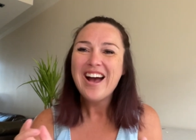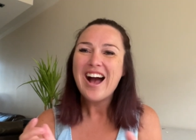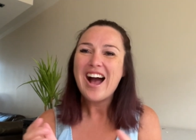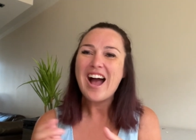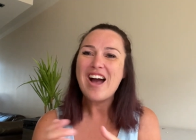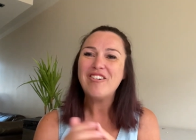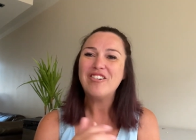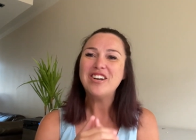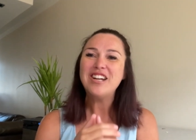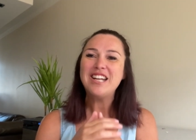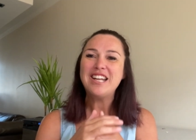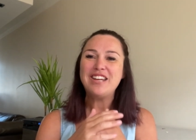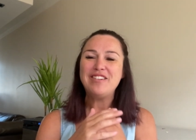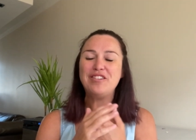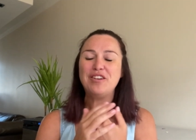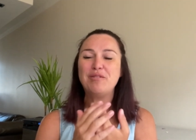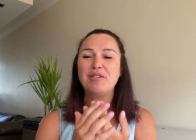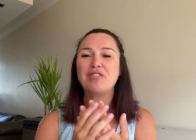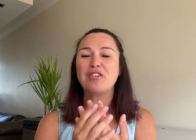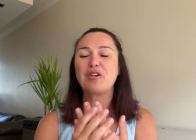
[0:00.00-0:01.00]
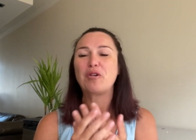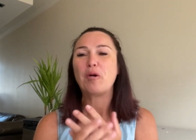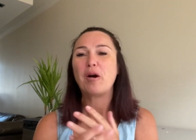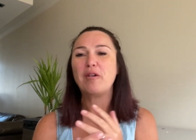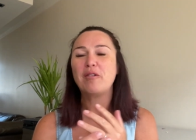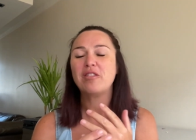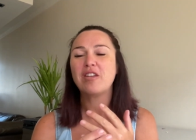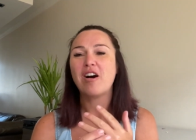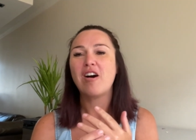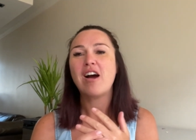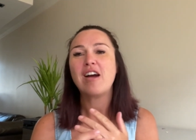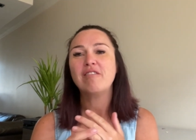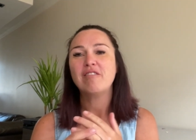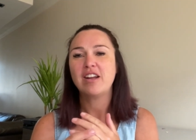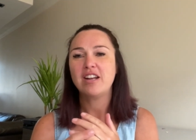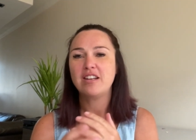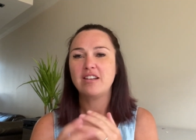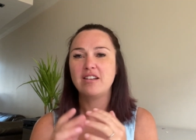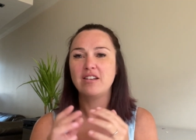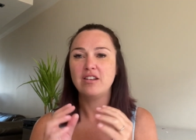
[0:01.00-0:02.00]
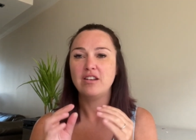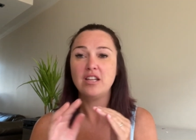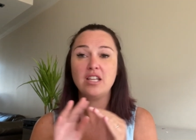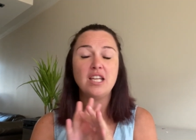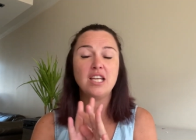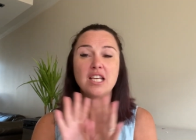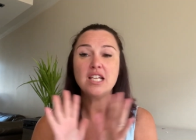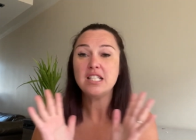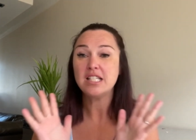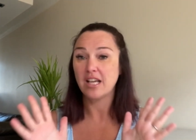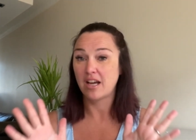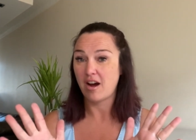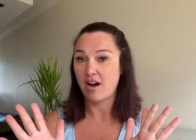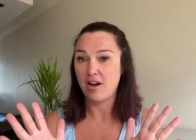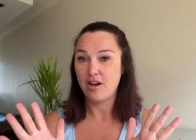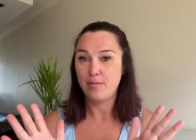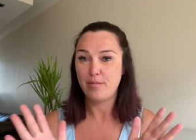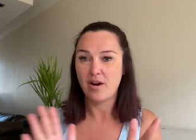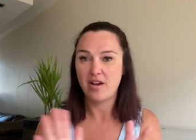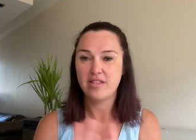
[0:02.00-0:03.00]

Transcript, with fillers: I want to leave you with a quote that I read years ago by